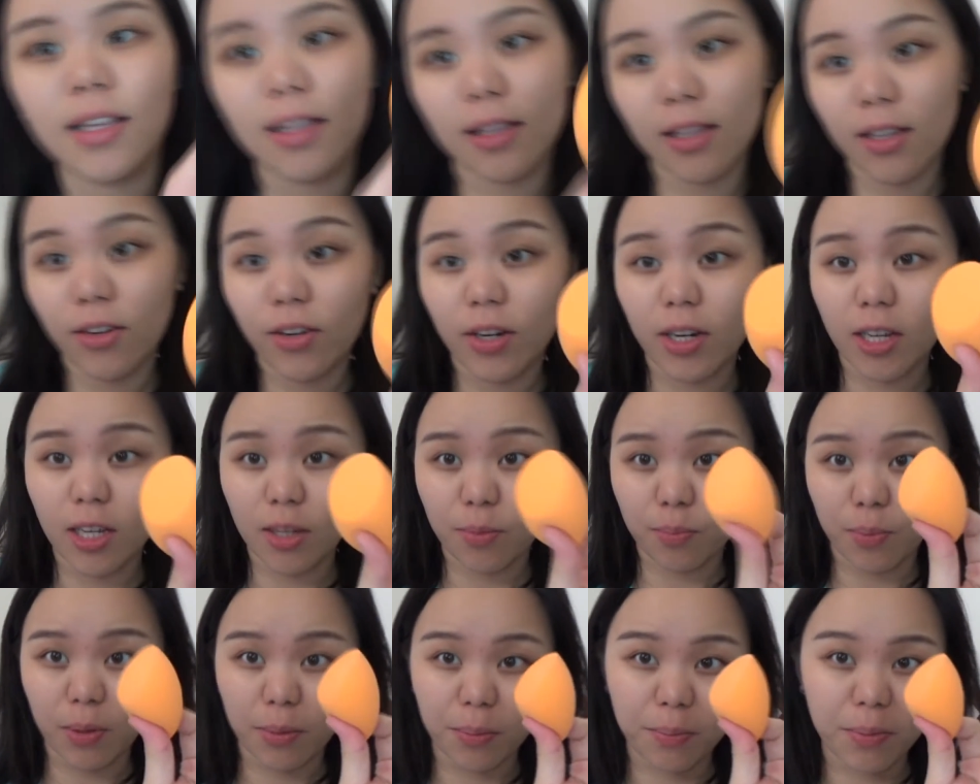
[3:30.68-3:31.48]
30
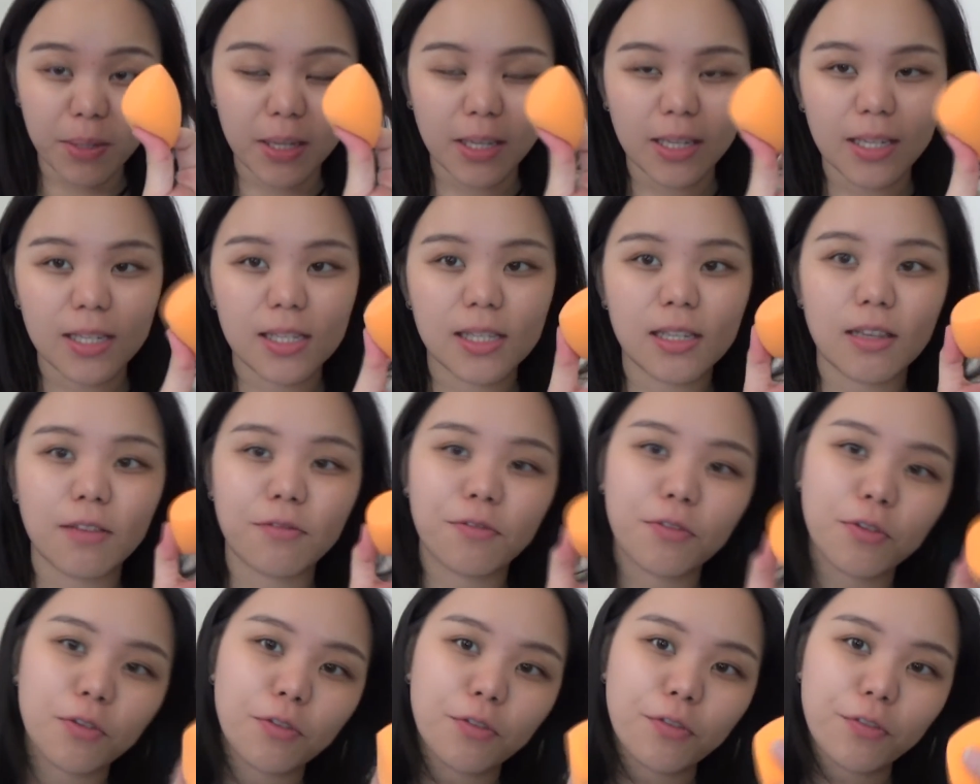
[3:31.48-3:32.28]
ringgit per piece. If
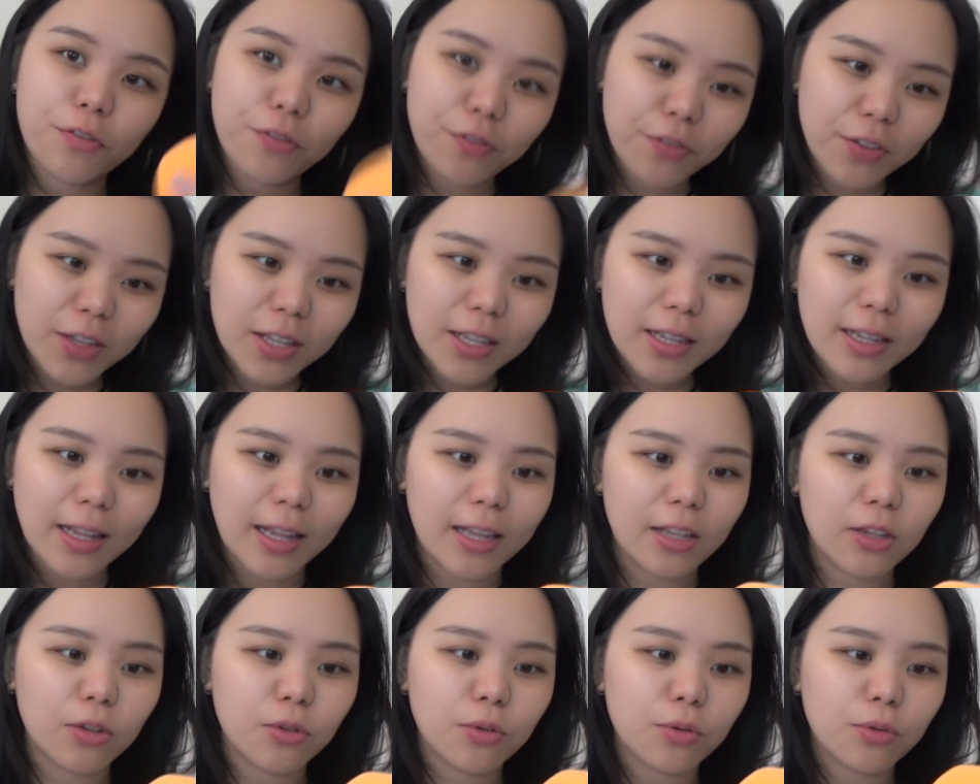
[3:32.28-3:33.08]
you feel
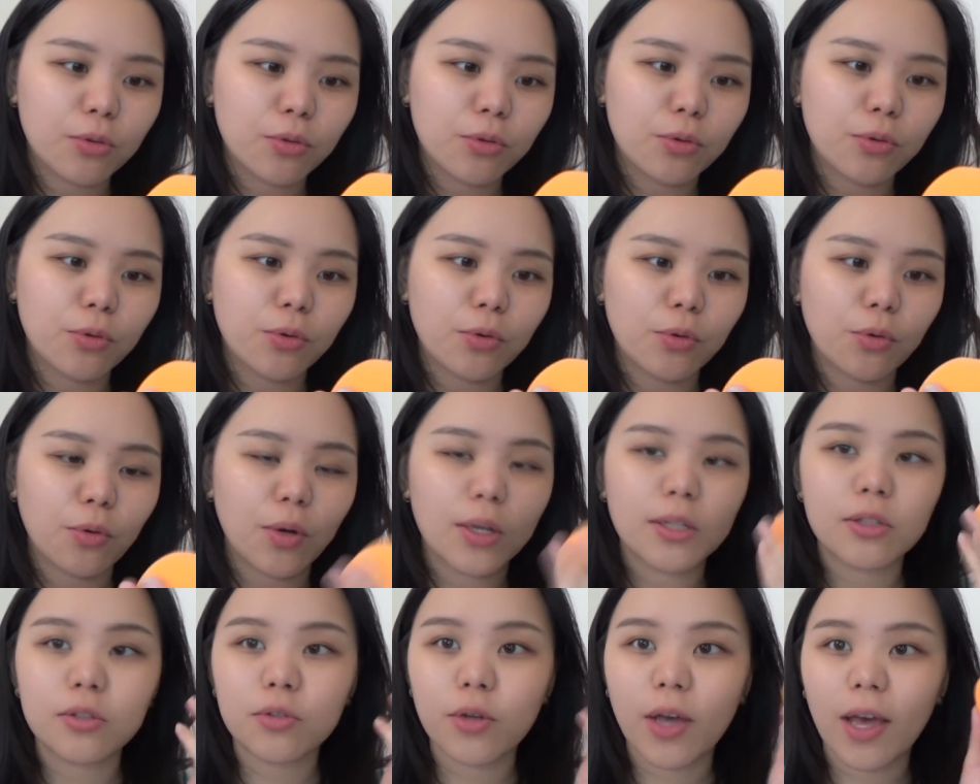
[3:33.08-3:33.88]
that you
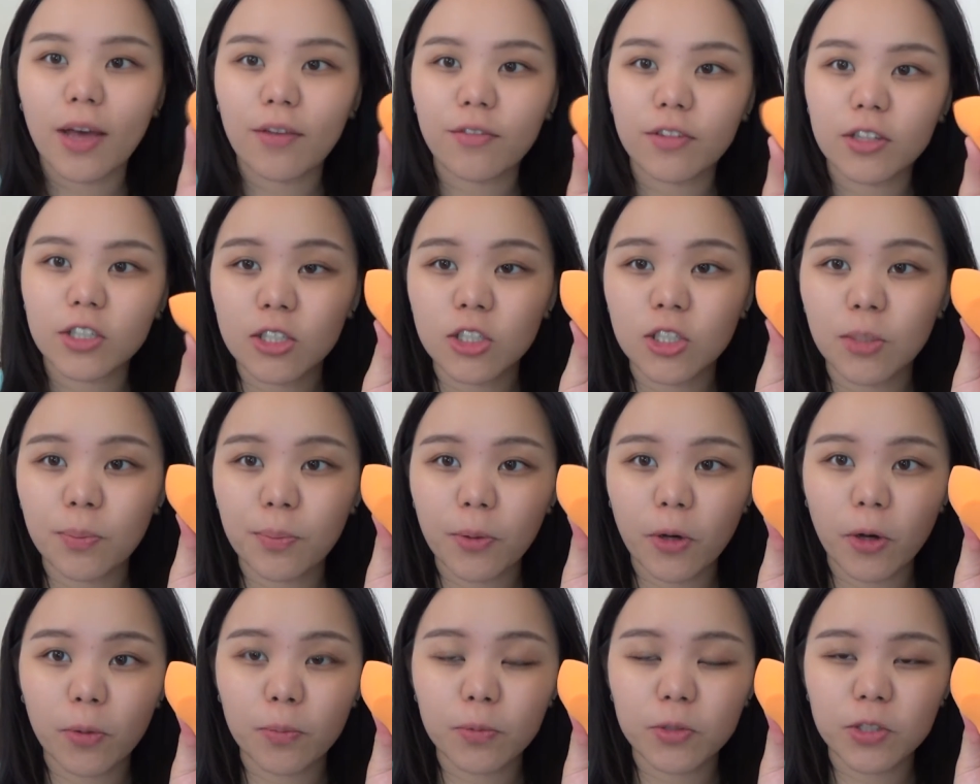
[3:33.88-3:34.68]
want to have a
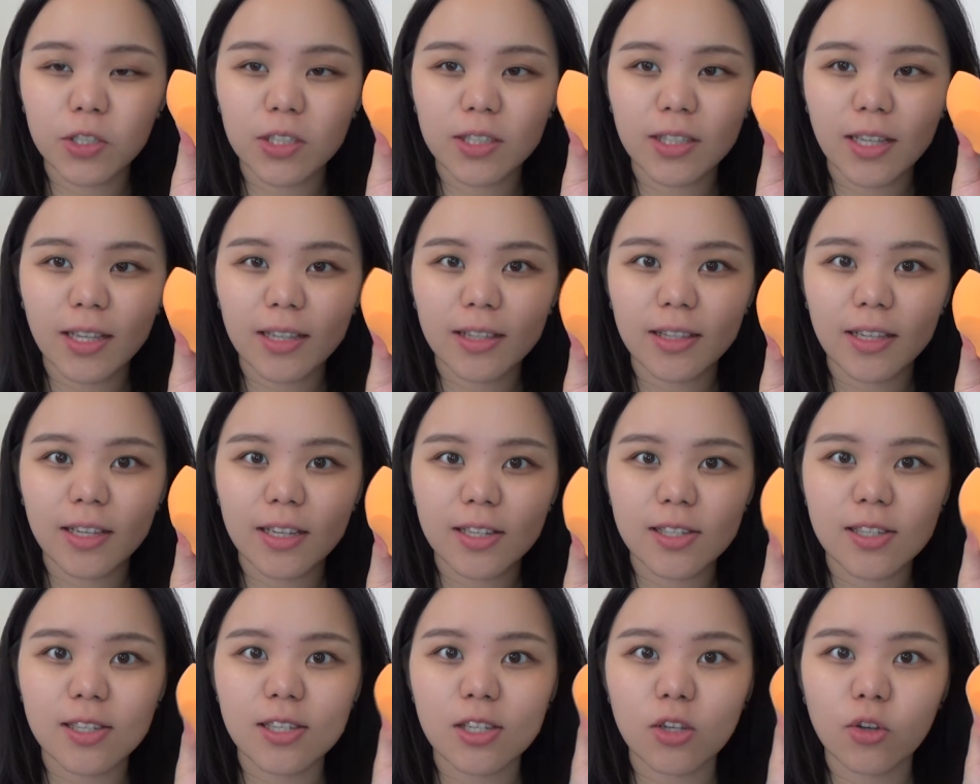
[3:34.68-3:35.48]
cheaper option than
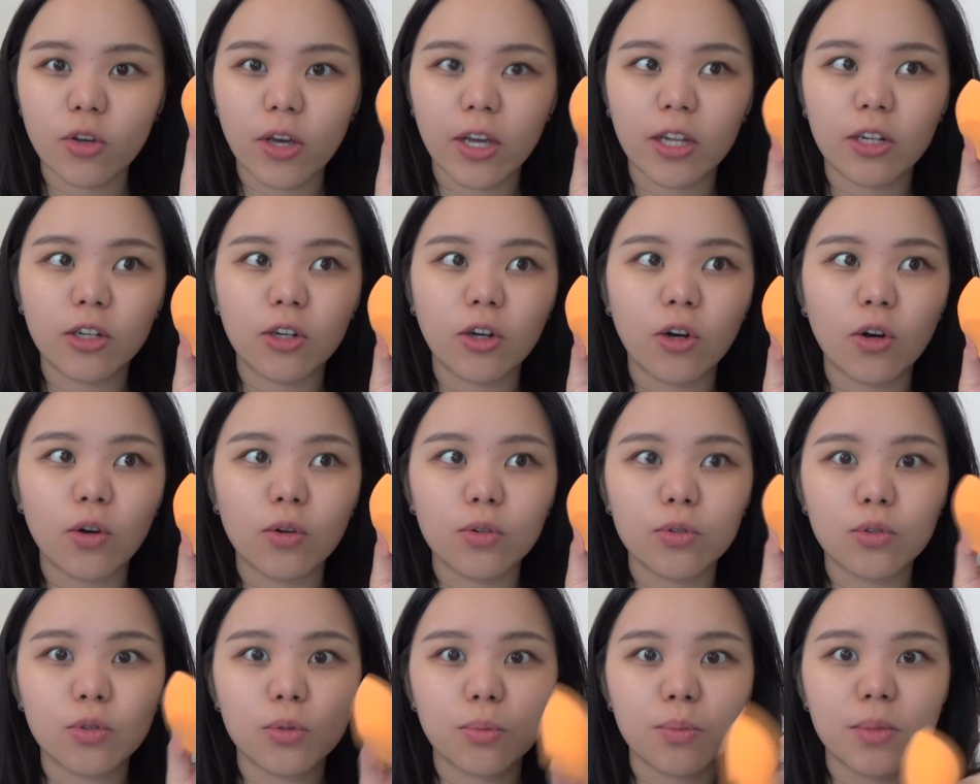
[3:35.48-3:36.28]
this, you can
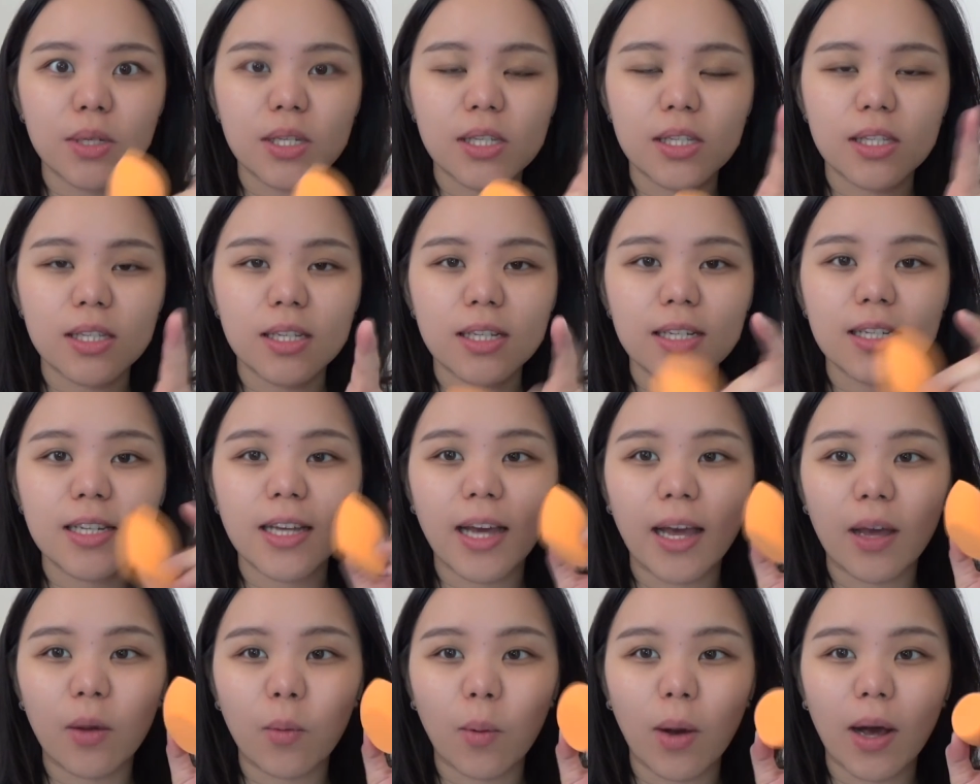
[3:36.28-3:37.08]
go to
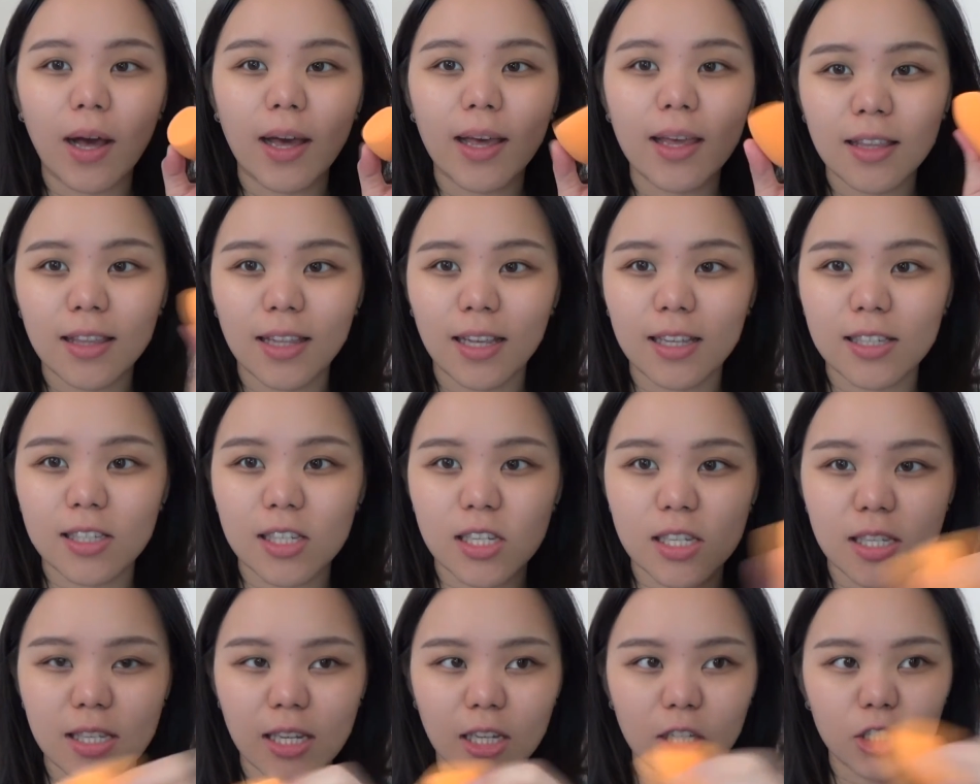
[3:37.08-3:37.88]
mr.diy. There's
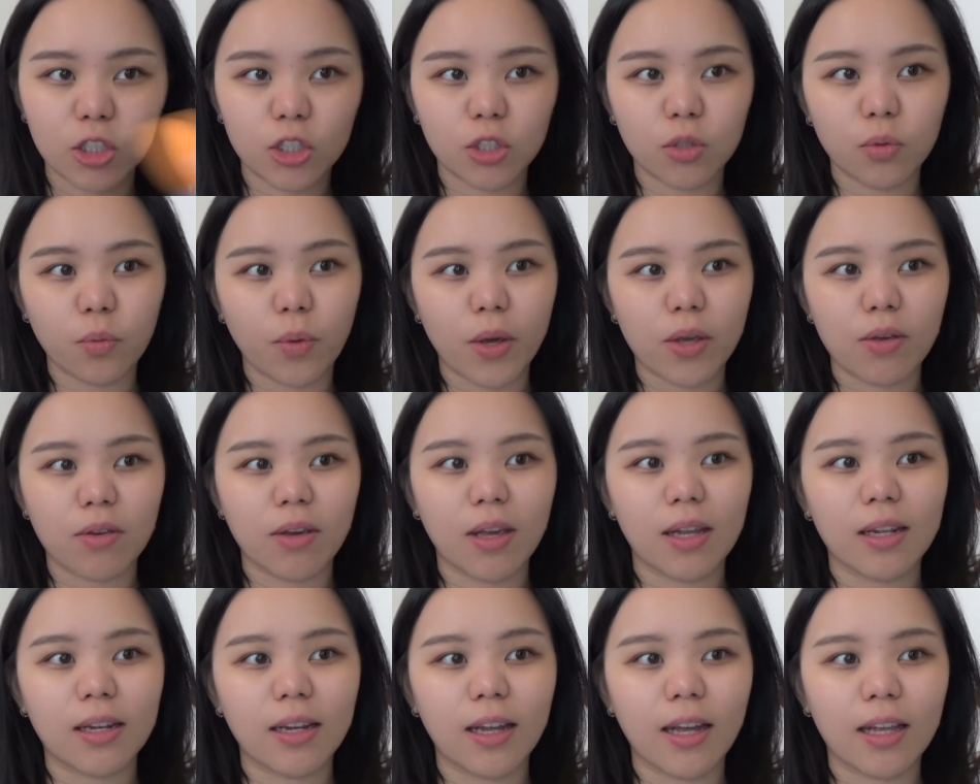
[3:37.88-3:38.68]
a section where you
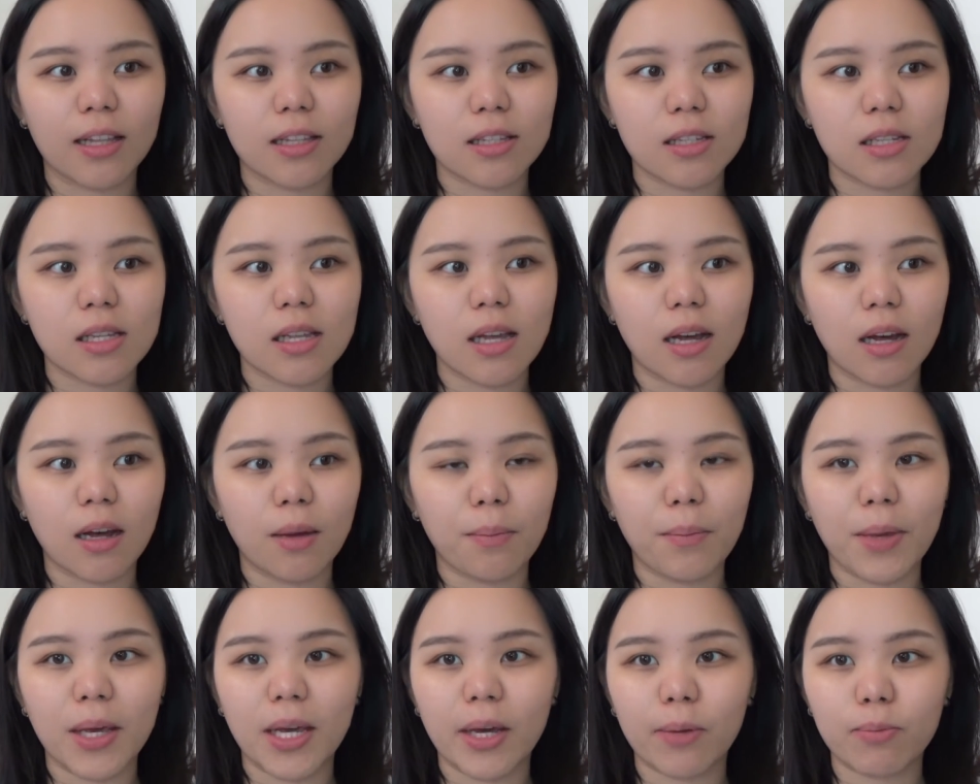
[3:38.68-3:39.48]
can get
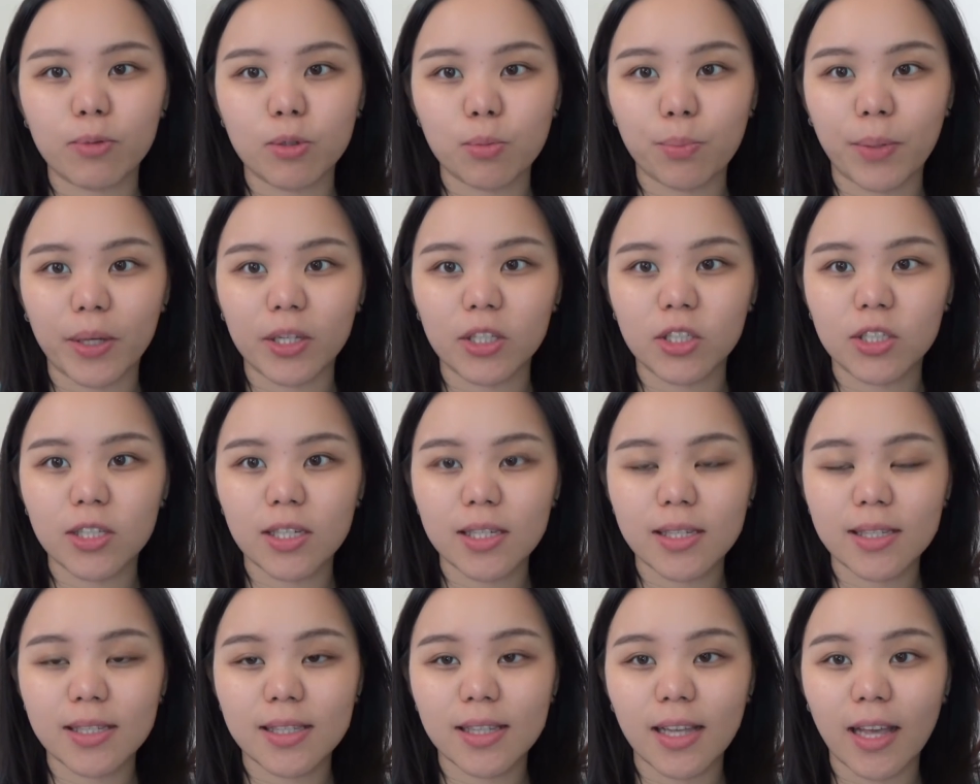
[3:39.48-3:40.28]
makeup
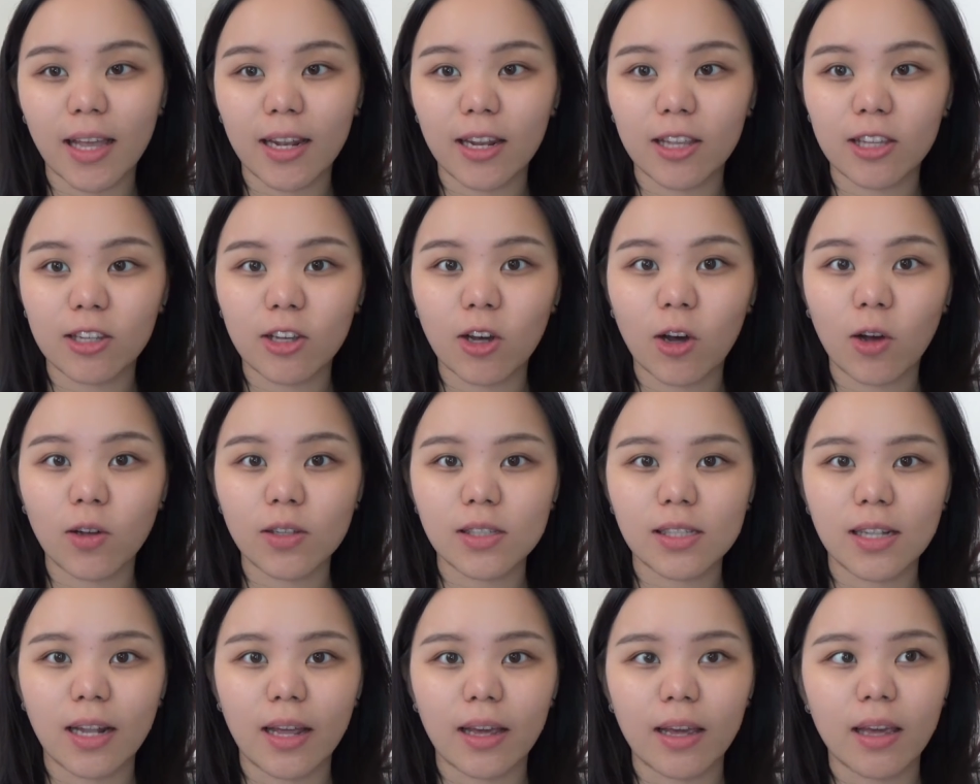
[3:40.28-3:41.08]
sponges and it
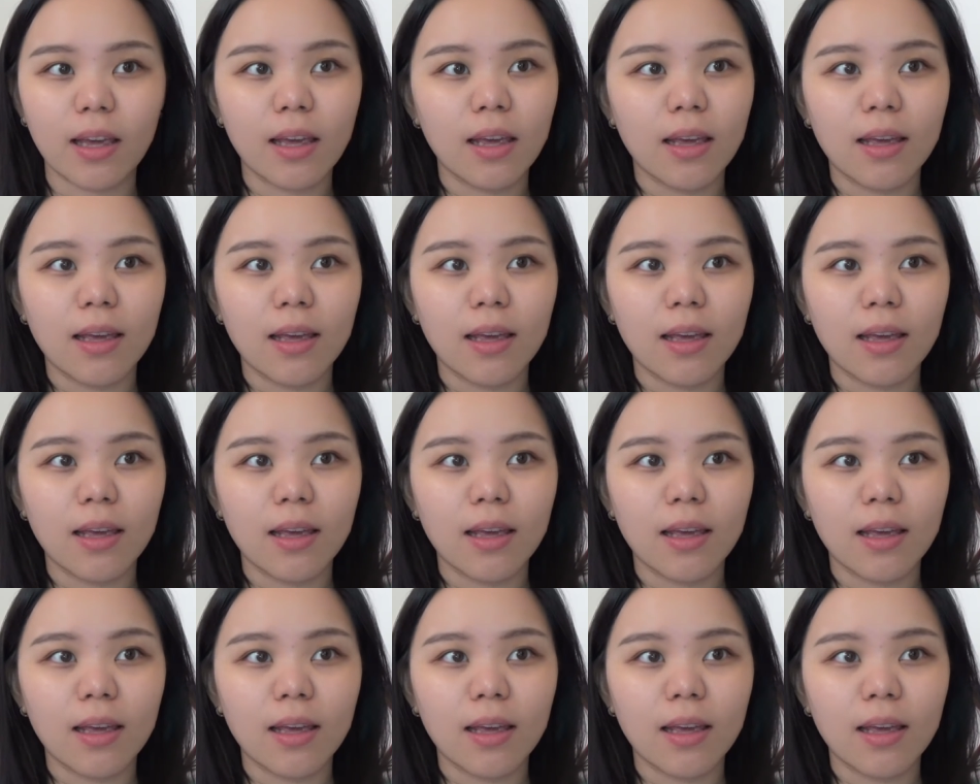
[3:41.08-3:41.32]
costs like